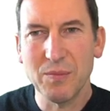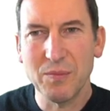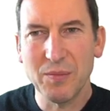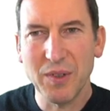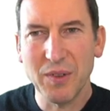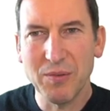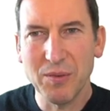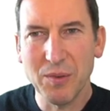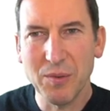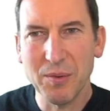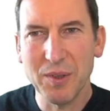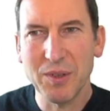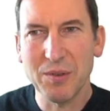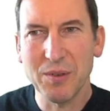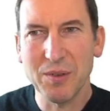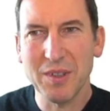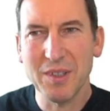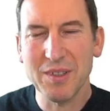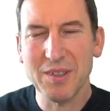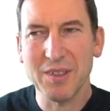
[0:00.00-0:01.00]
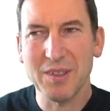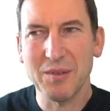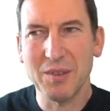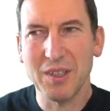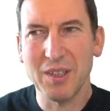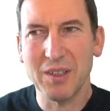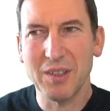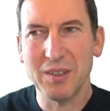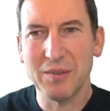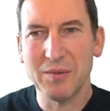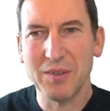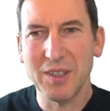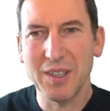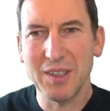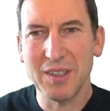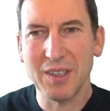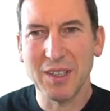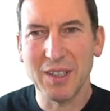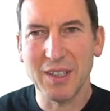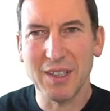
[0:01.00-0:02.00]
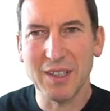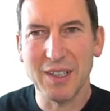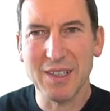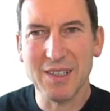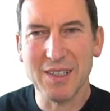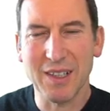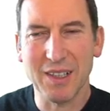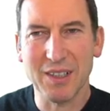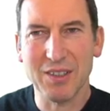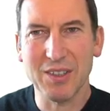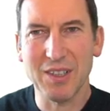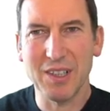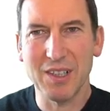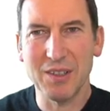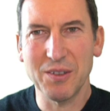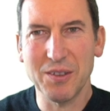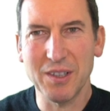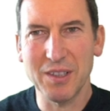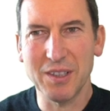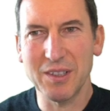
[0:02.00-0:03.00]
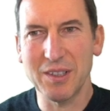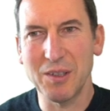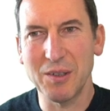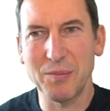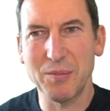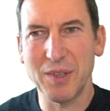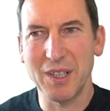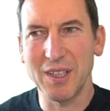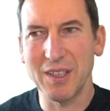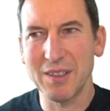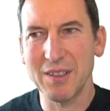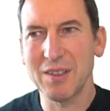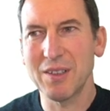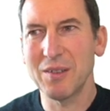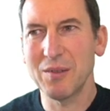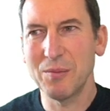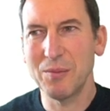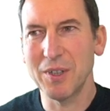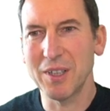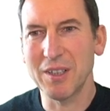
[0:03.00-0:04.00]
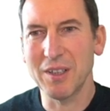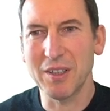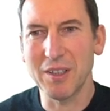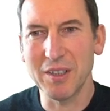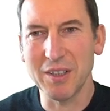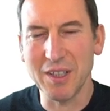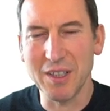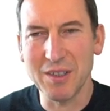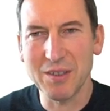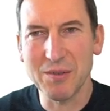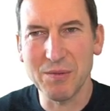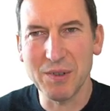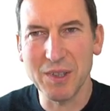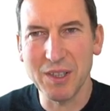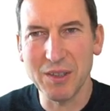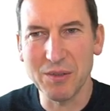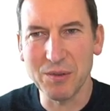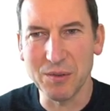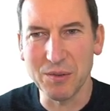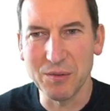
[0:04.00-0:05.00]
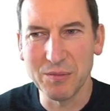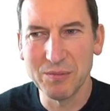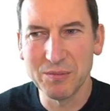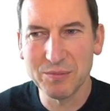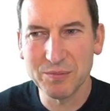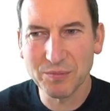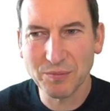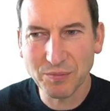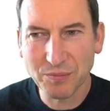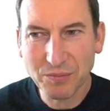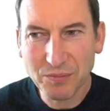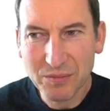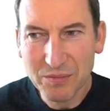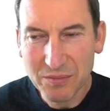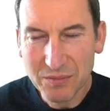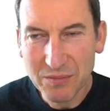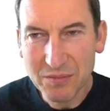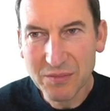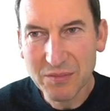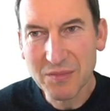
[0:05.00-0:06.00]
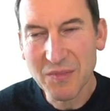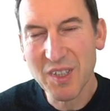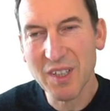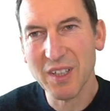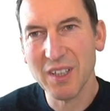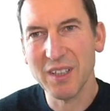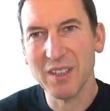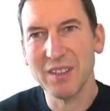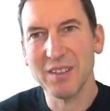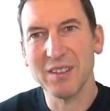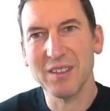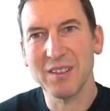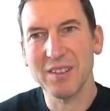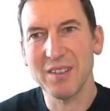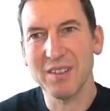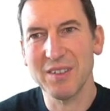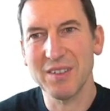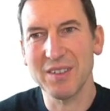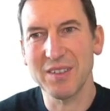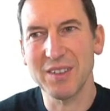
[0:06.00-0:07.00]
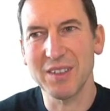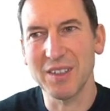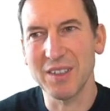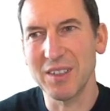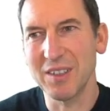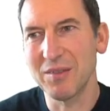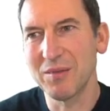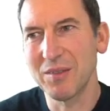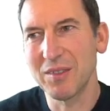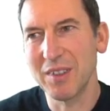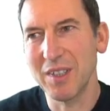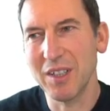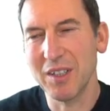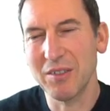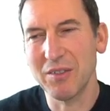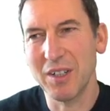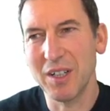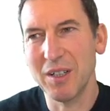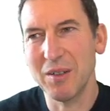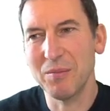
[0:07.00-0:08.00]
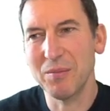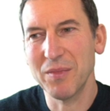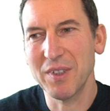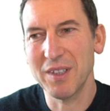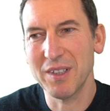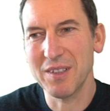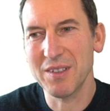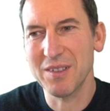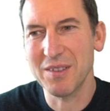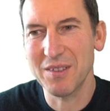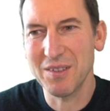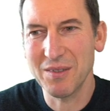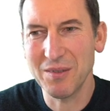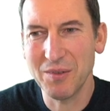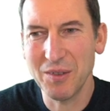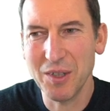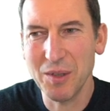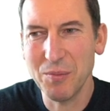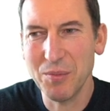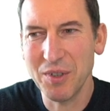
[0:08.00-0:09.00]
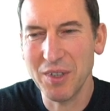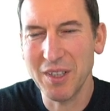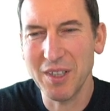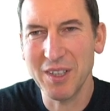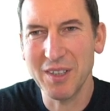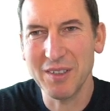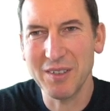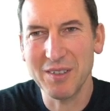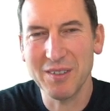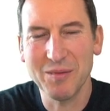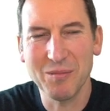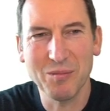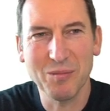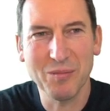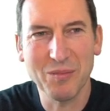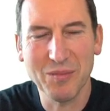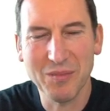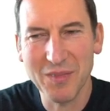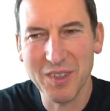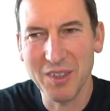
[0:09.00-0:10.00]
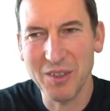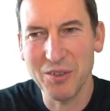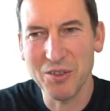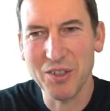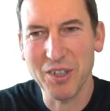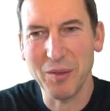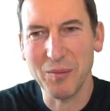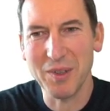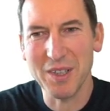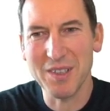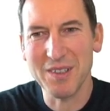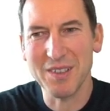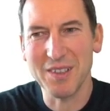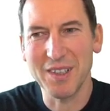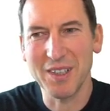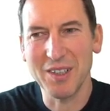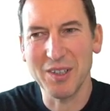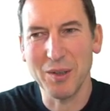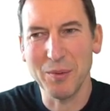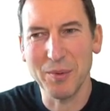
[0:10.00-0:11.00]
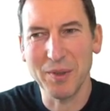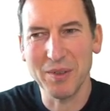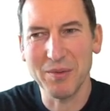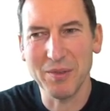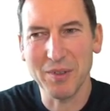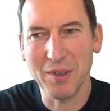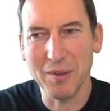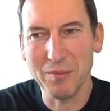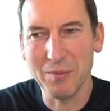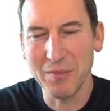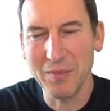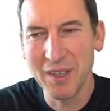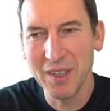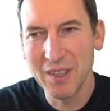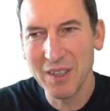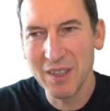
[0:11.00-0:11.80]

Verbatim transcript: before we do this in a lot of detail, let's actually look a little bit what RNNs really do. And this is a diagram that's very pretty and, you know, shamelessly copied from